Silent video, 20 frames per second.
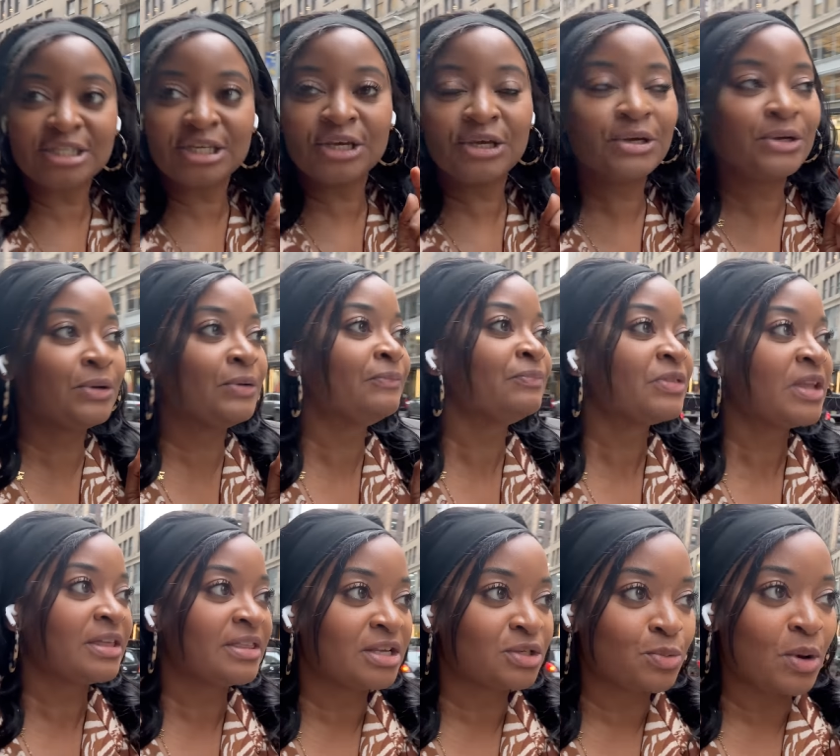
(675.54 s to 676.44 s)
two.
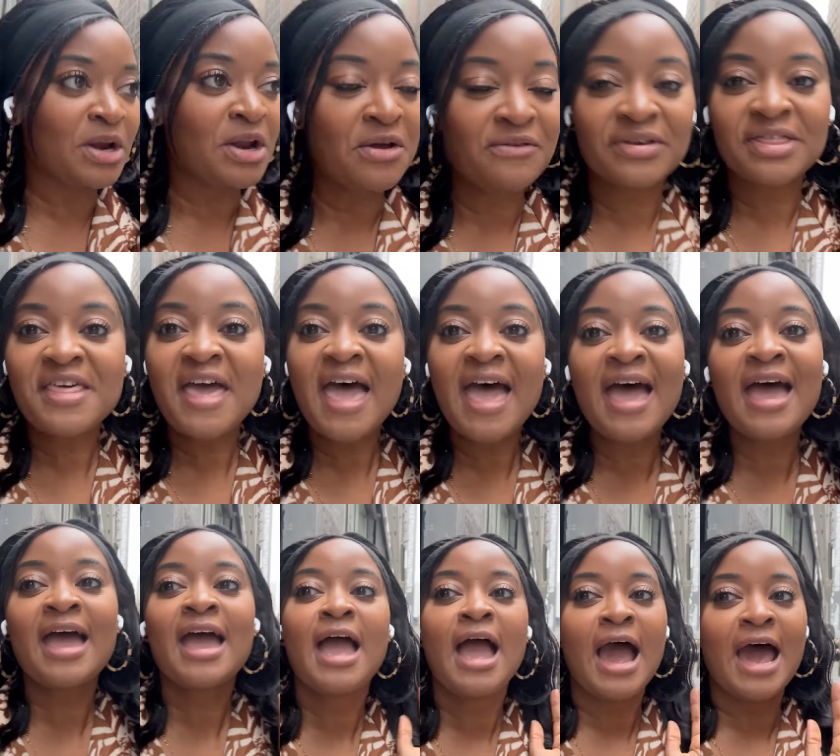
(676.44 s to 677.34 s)
There's one over there.
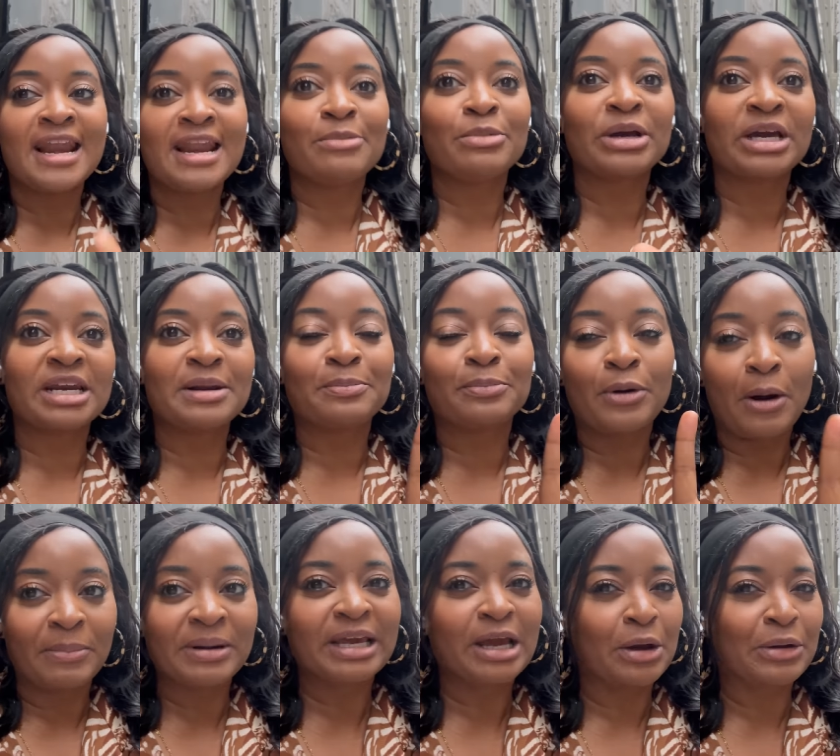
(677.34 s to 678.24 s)
And then we're going to
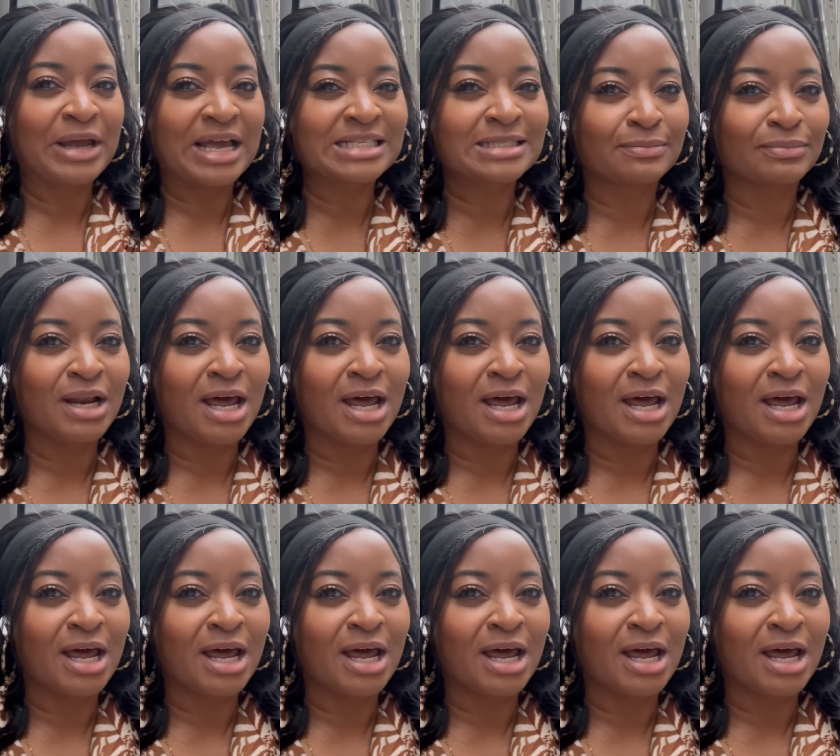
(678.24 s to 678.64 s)
probably go get some